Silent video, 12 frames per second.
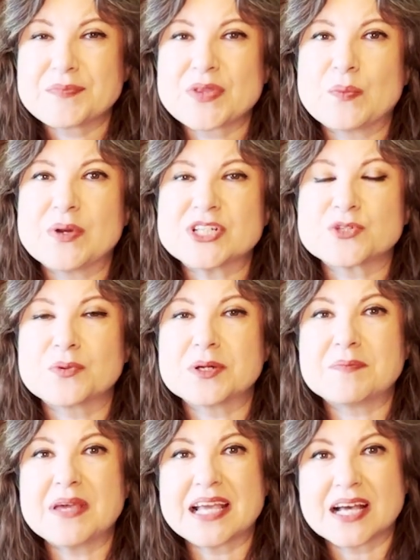which would
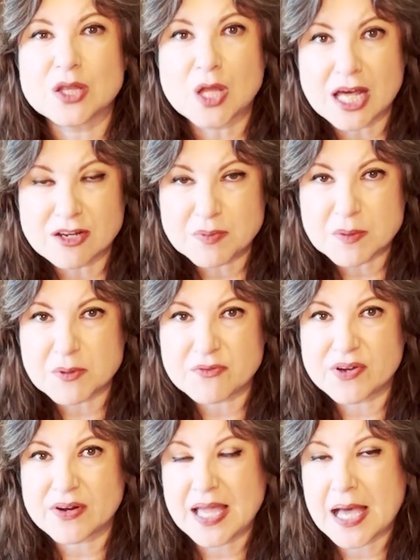make a lot of people
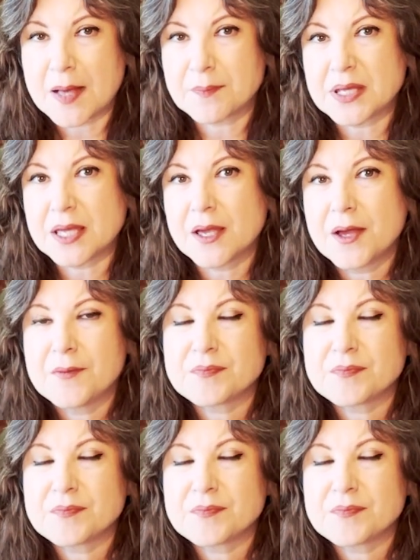very happy.